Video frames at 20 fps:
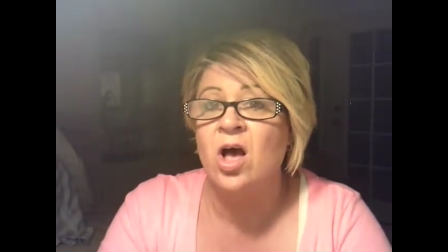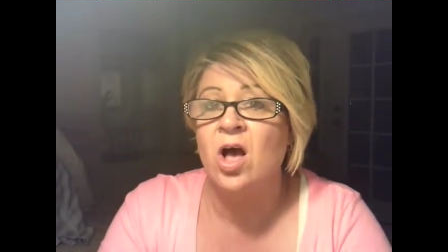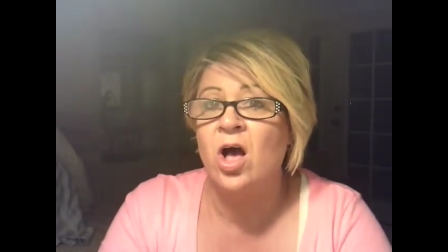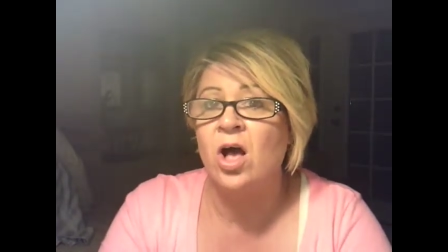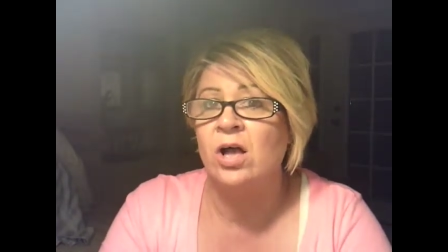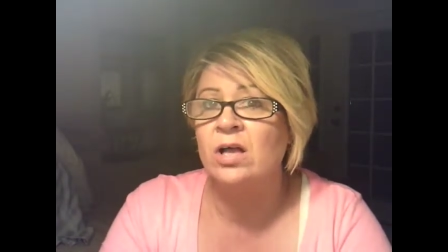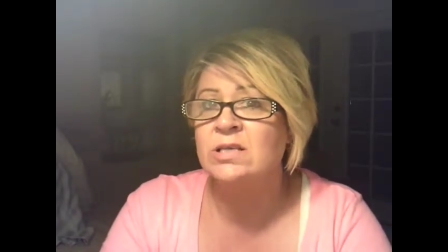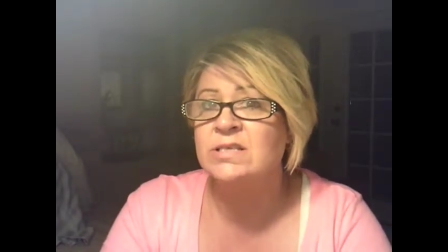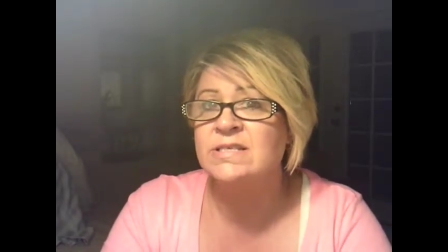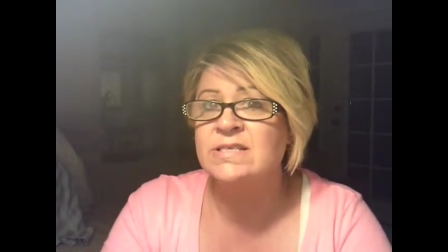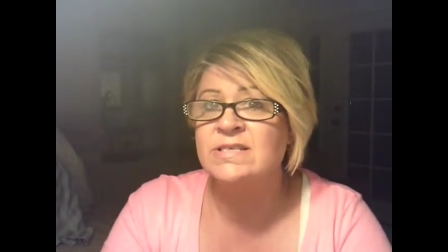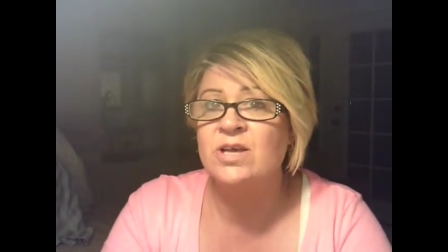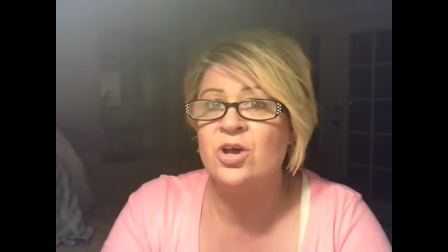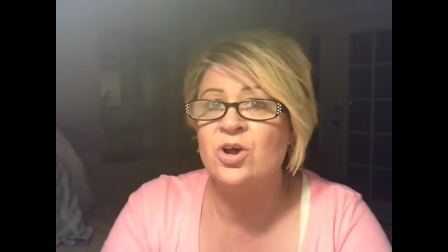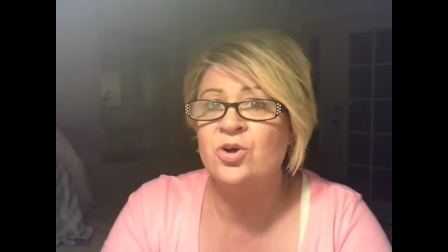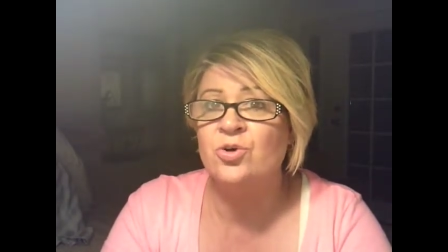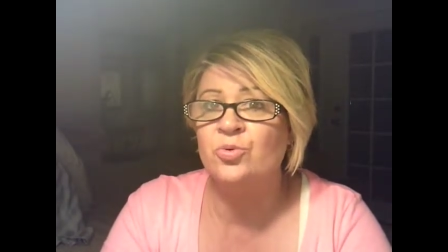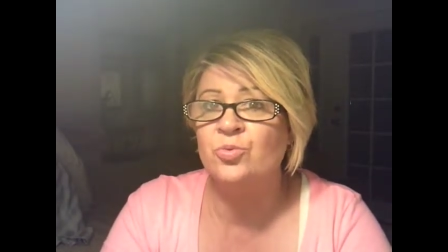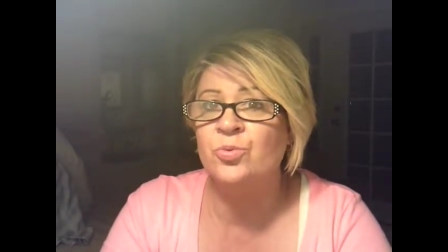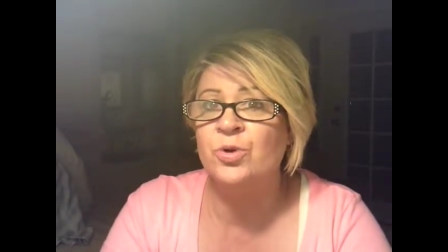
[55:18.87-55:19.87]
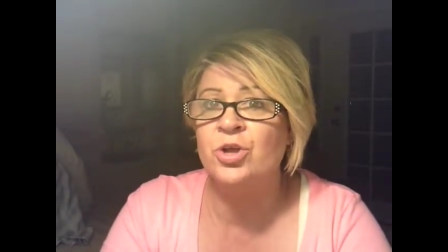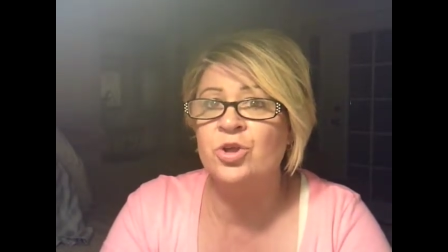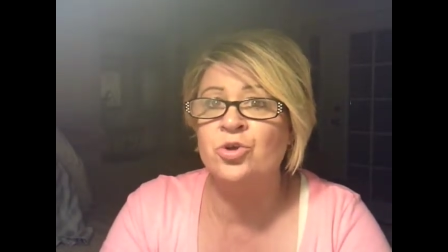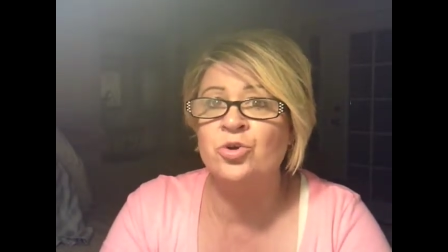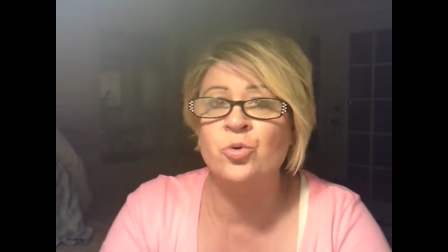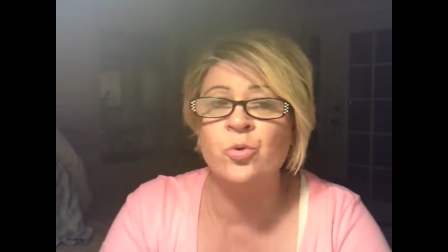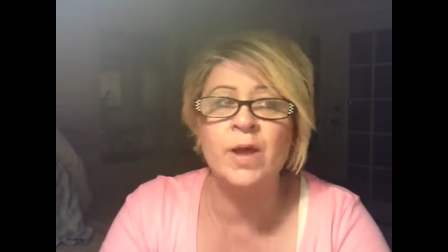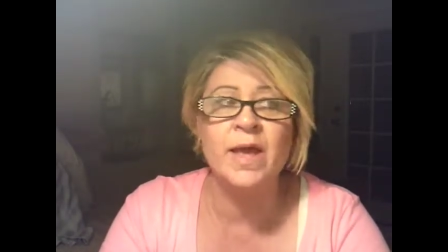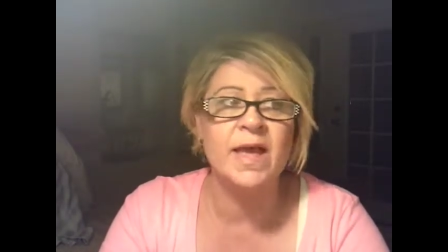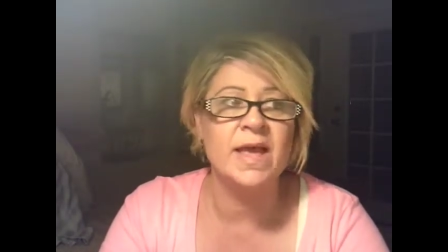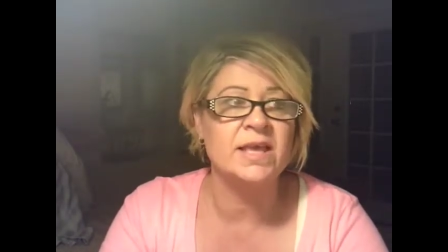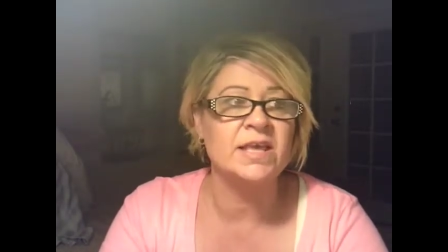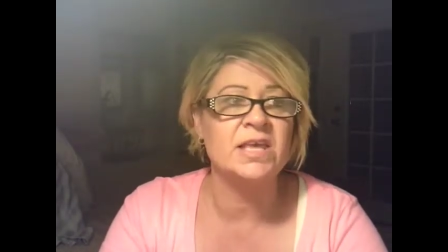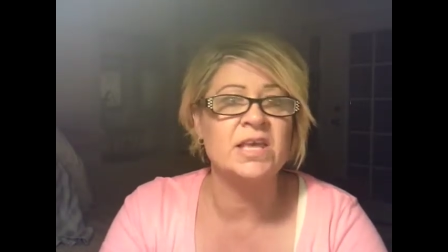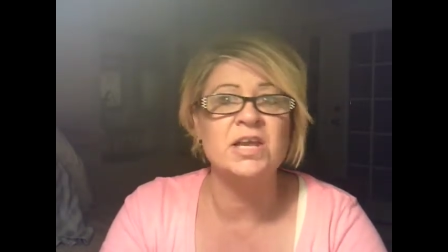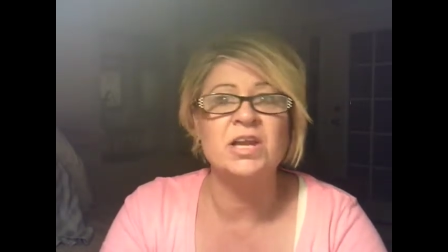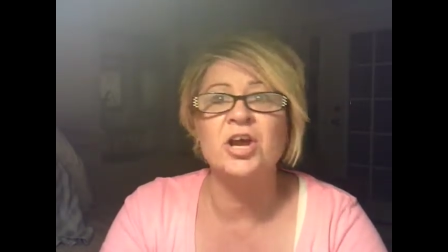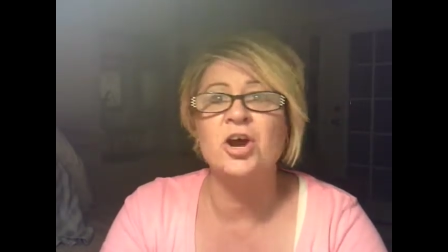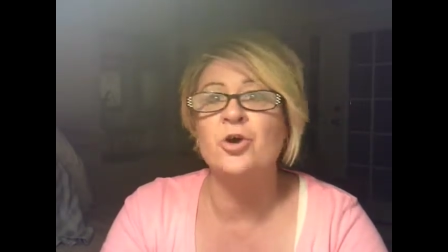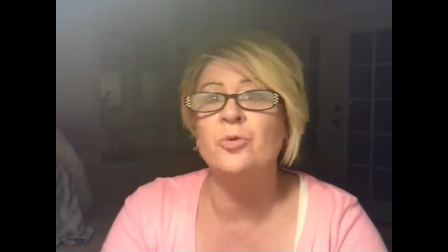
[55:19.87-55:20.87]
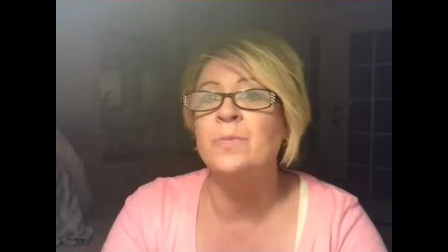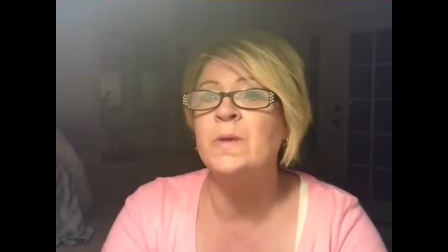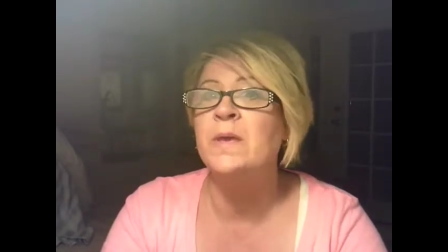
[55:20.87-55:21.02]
Also, real quick, you know,